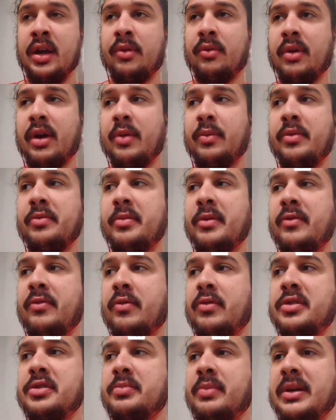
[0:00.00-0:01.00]
right? We've been
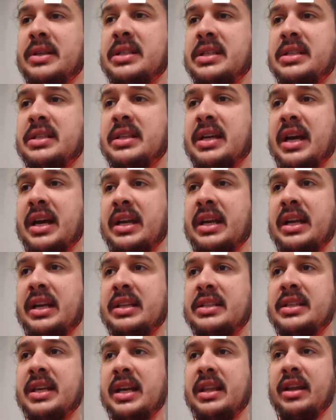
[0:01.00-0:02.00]
forced by society to
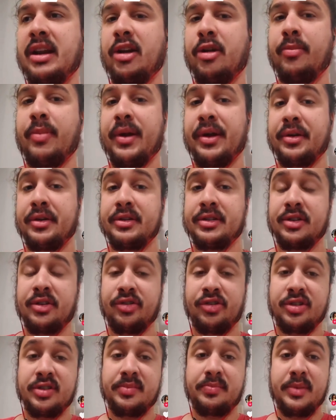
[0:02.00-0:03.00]
say that our parents are
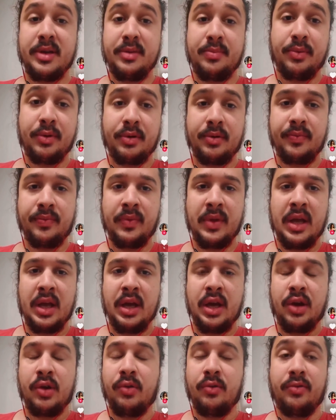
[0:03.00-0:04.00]
just people
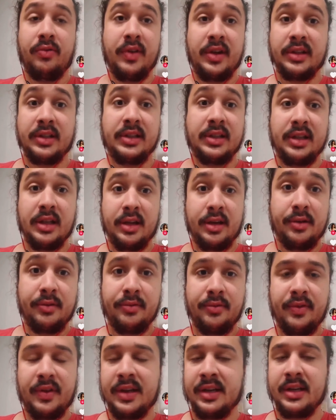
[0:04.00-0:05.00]
who fell in
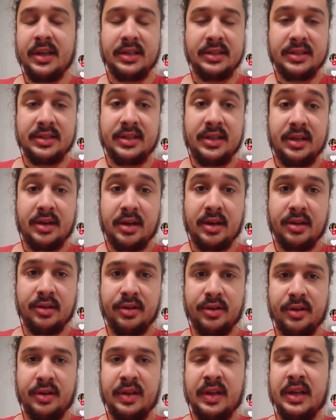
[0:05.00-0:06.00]
love and didn't see
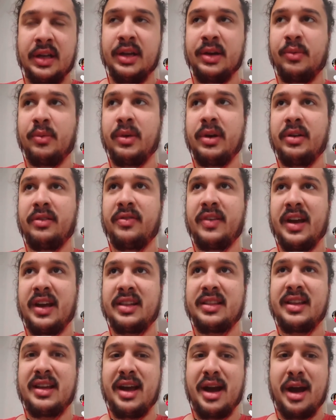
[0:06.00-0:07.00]
color, when in fact the